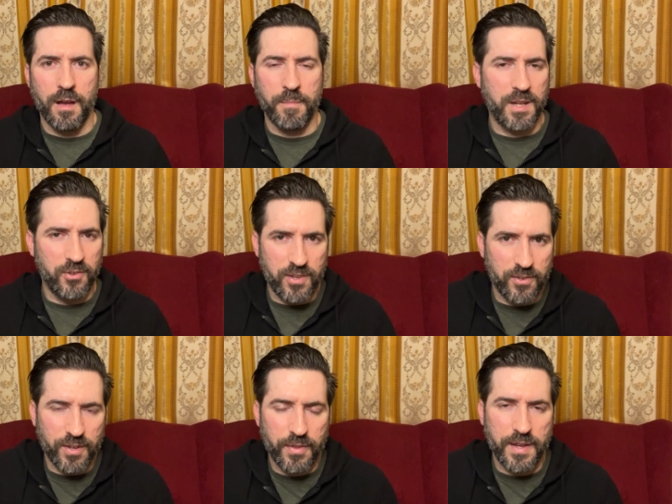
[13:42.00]
because there's
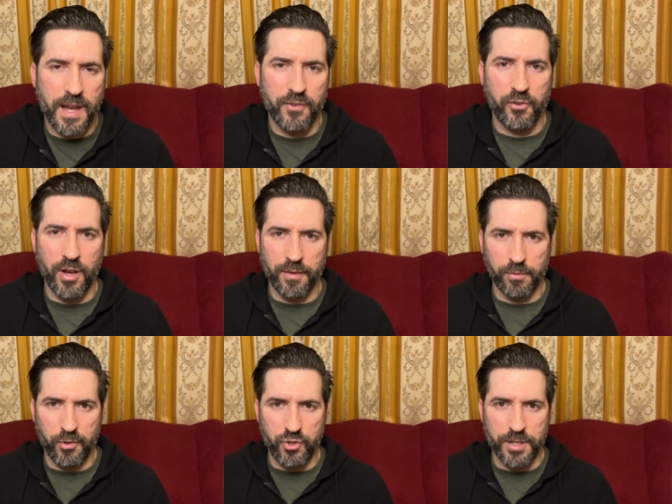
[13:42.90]
nothing outside of
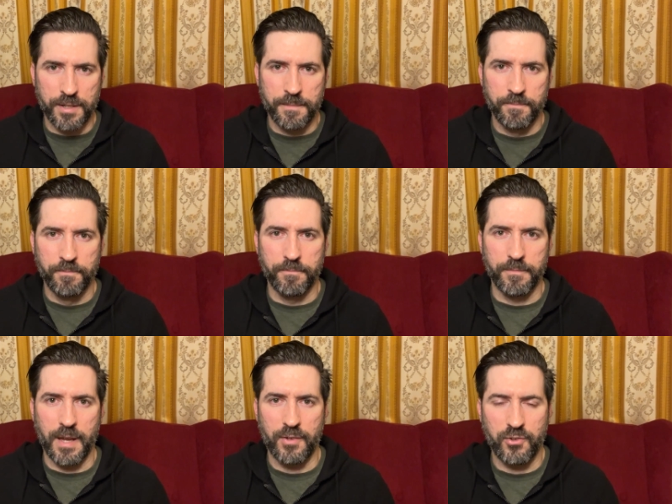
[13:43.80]
logic.
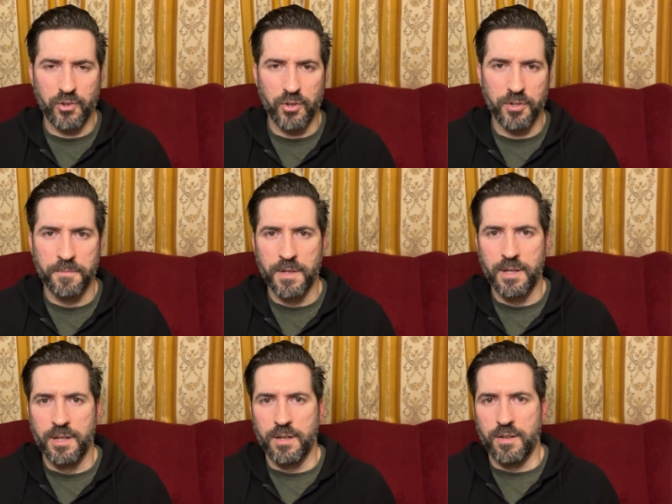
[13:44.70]
And so
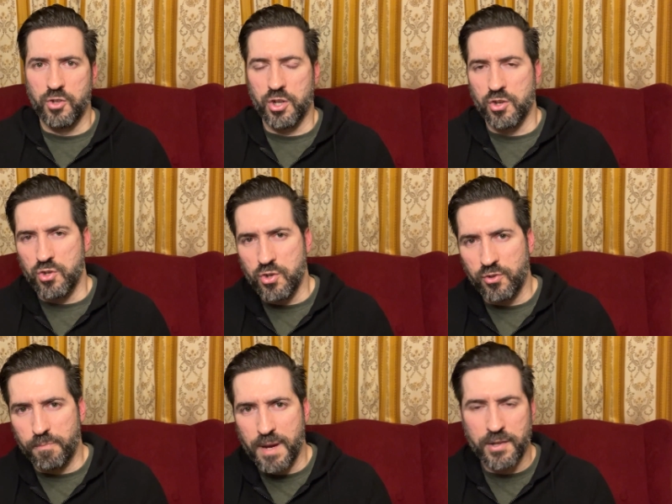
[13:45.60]
you can
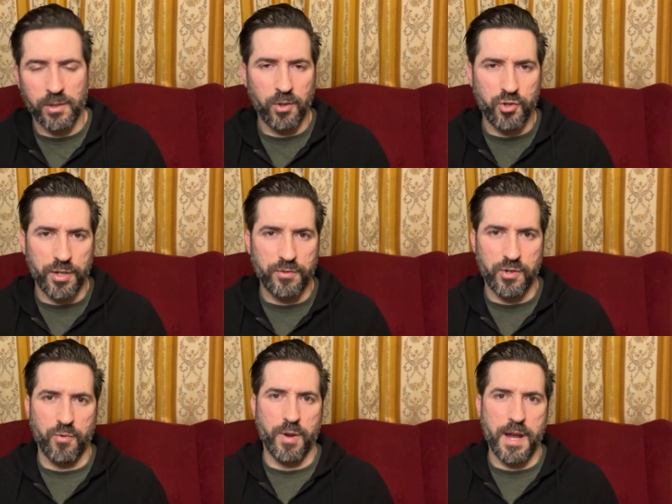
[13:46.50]
use better logic to
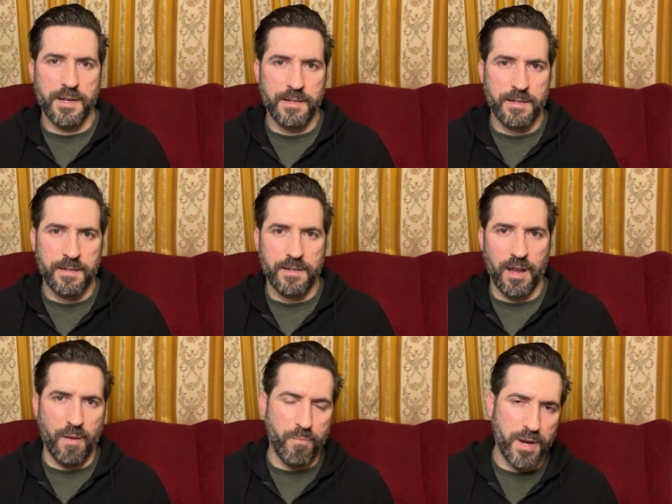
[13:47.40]
create
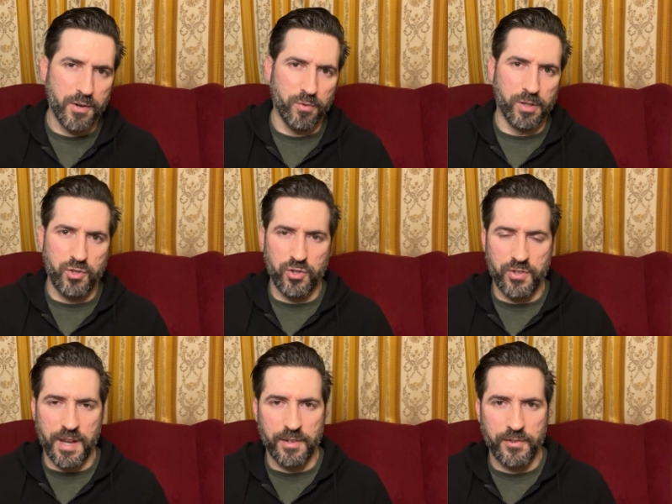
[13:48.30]
a better religious
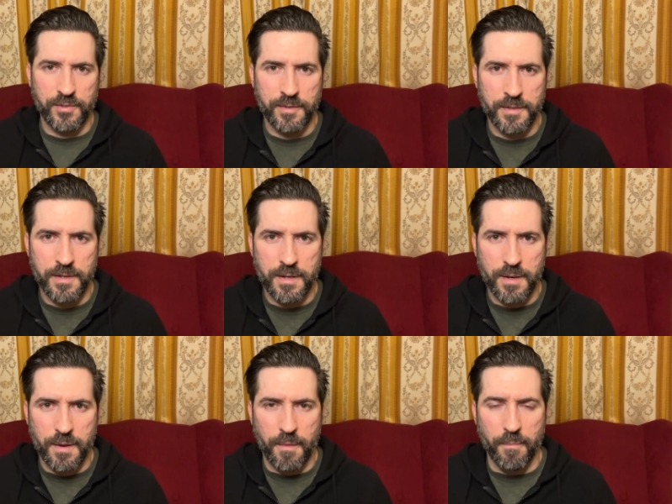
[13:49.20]
text.
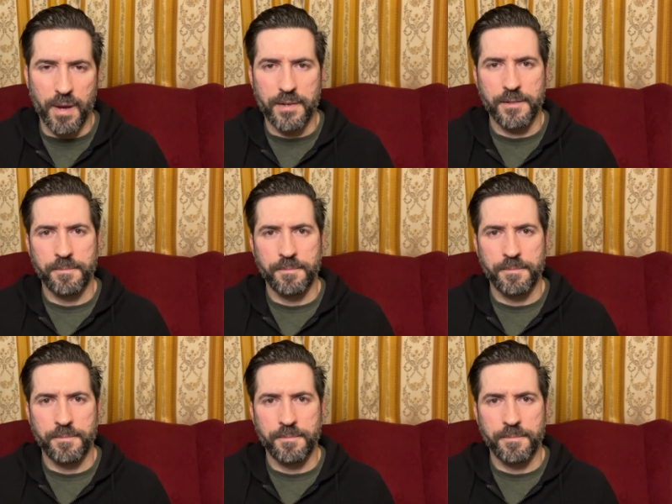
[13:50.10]
But